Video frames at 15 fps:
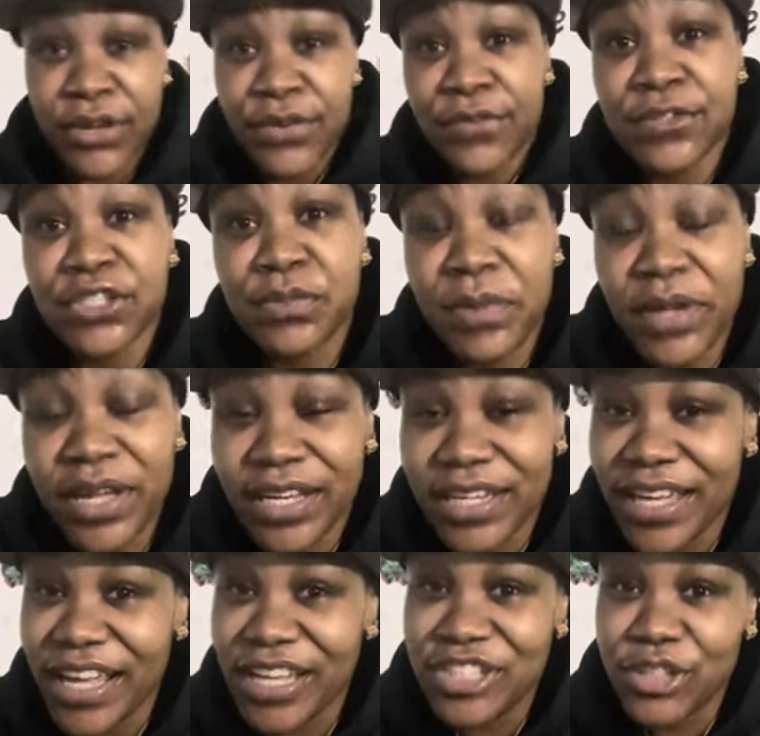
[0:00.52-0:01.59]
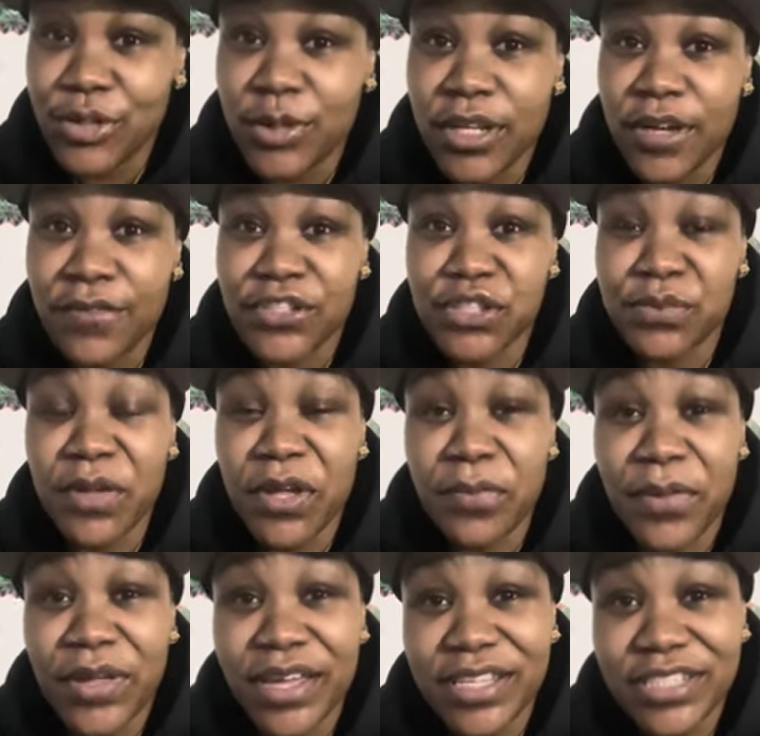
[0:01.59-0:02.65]
Respect, Now Niyah Genuine Love Respect
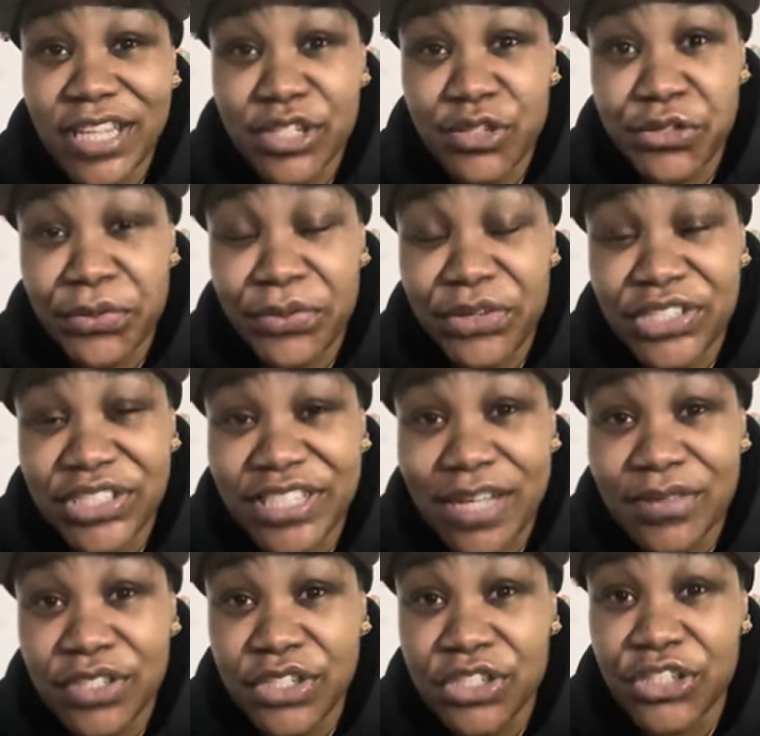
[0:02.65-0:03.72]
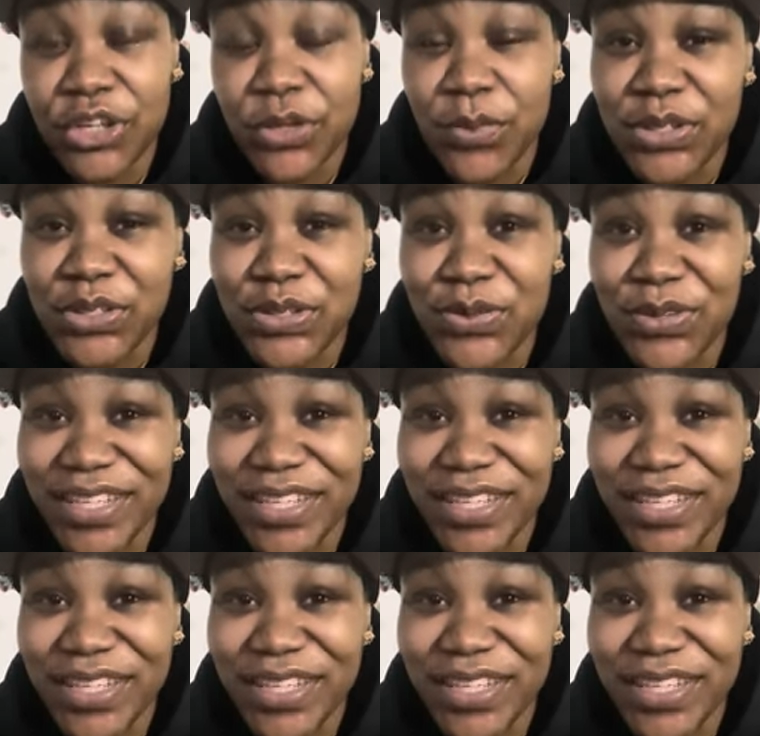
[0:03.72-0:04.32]
page. I truly appreciate time to the genuine ones only.